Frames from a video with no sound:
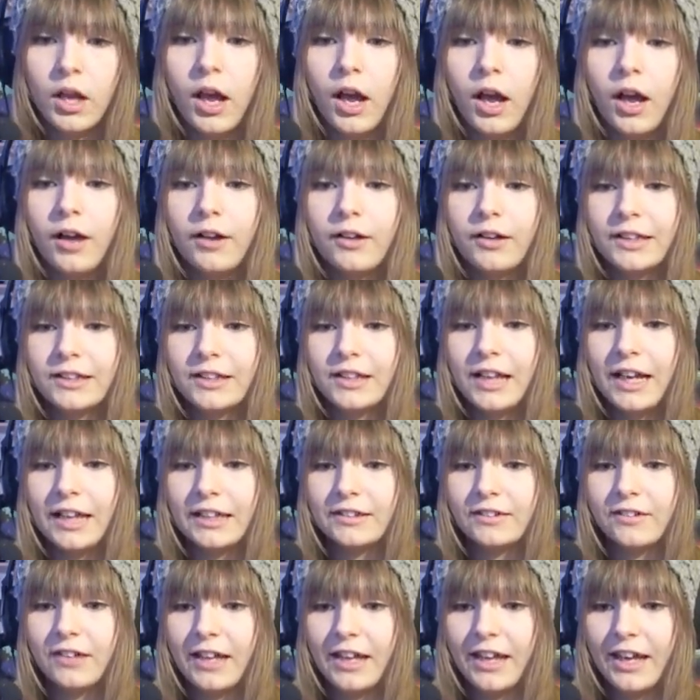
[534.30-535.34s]
Oh, there's a
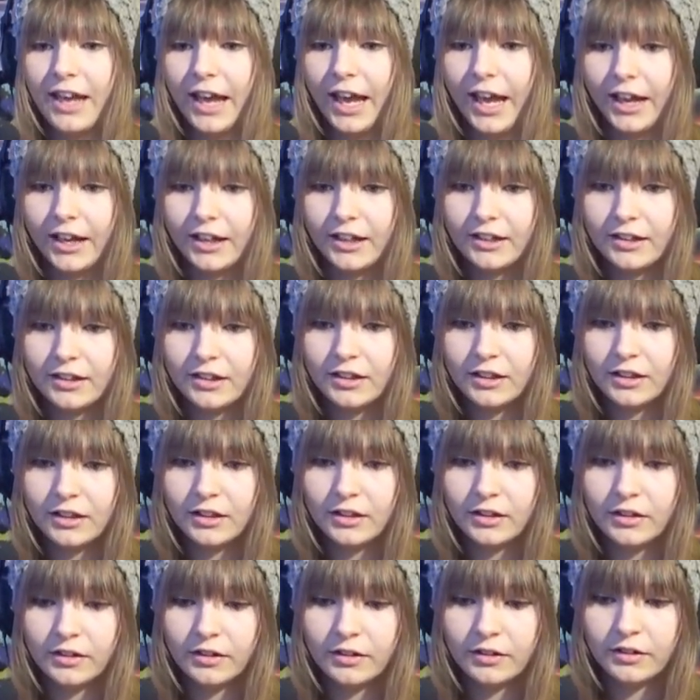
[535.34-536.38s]
ladder right here.
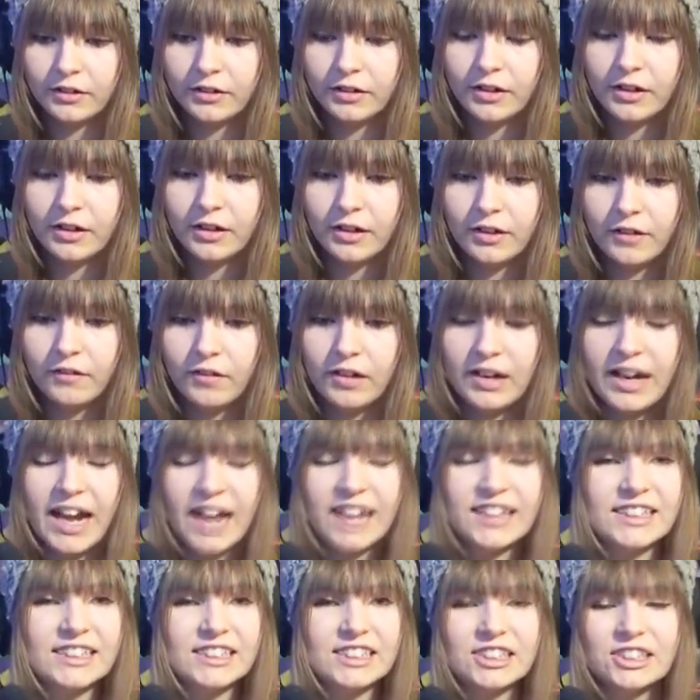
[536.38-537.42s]
The
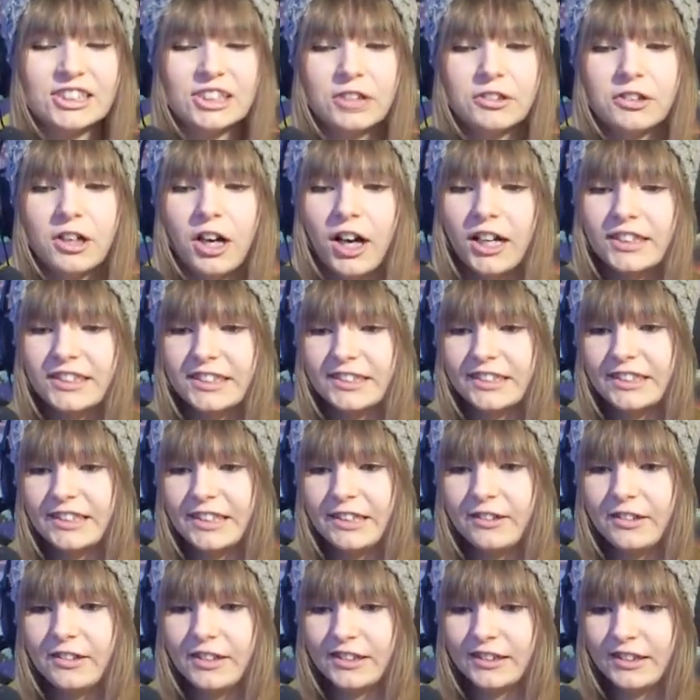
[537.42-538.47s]
ladders are so hard to see
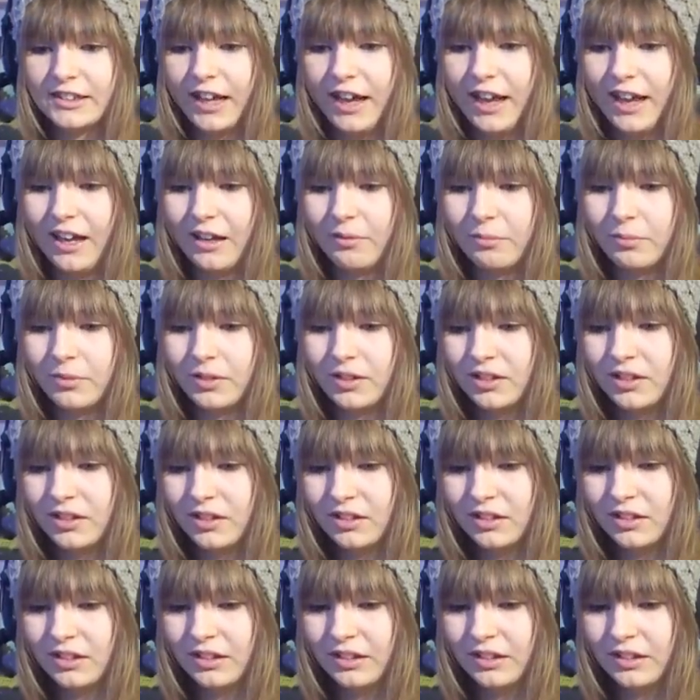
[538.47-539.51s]
on this game.
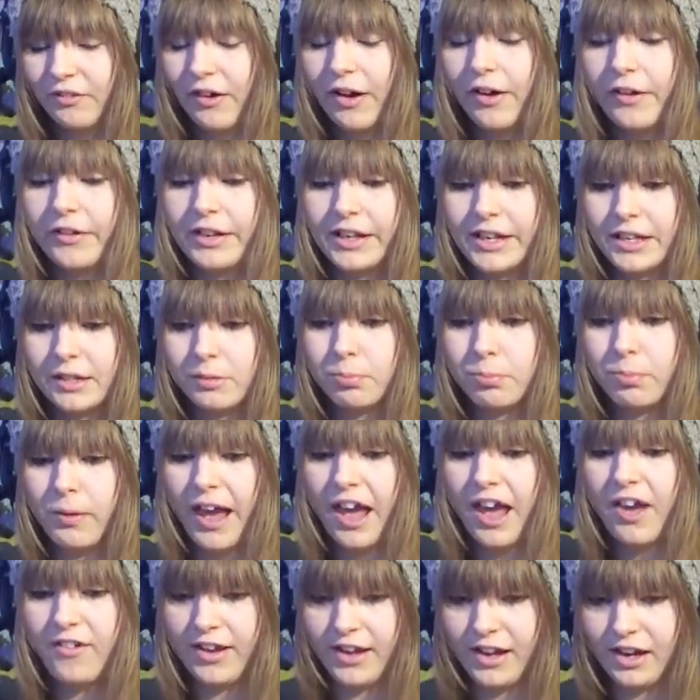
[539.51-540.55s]
Well, in this
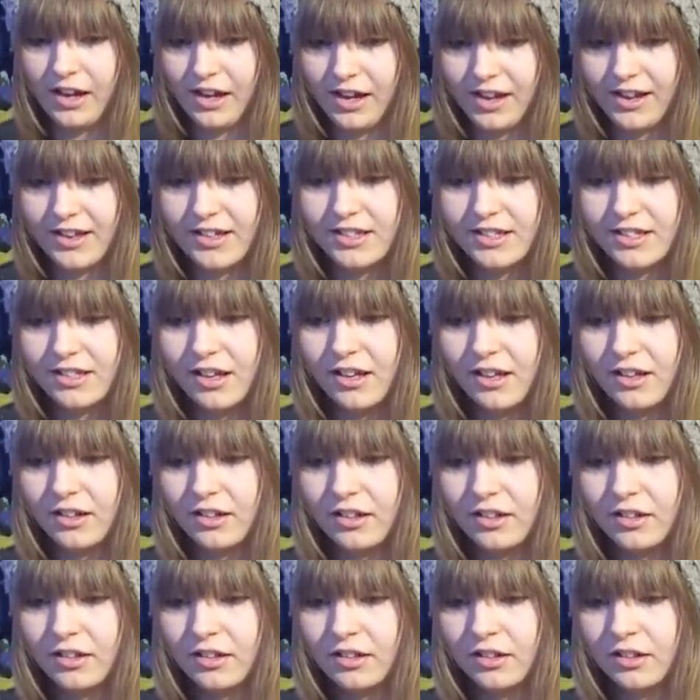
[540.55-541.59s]
area at least.
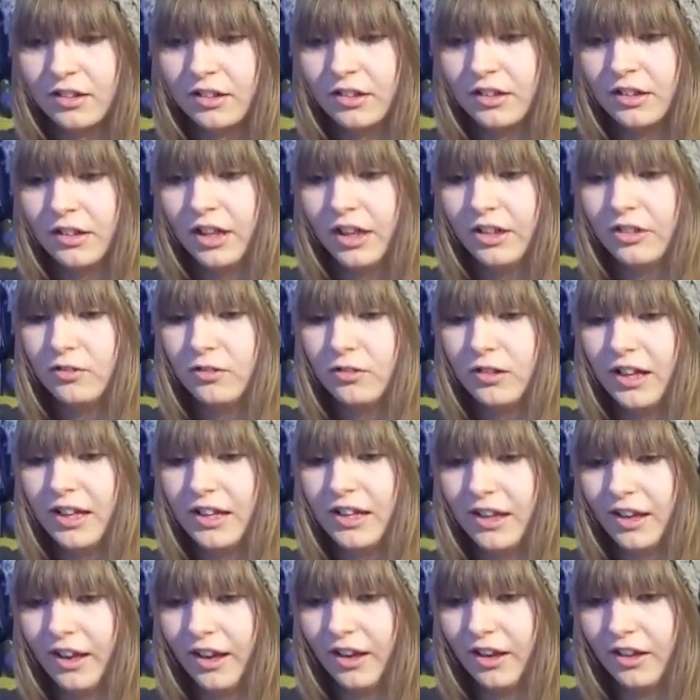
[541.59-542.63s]
Don't
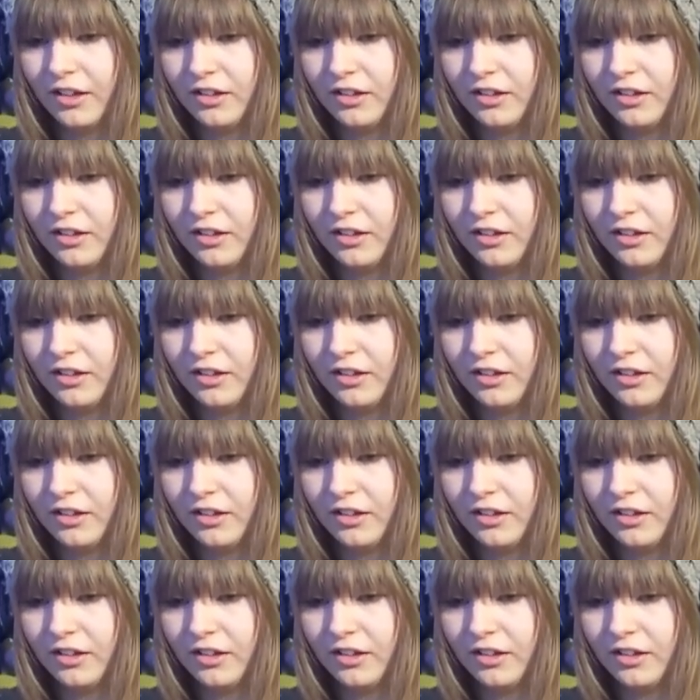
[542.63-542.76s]
like it.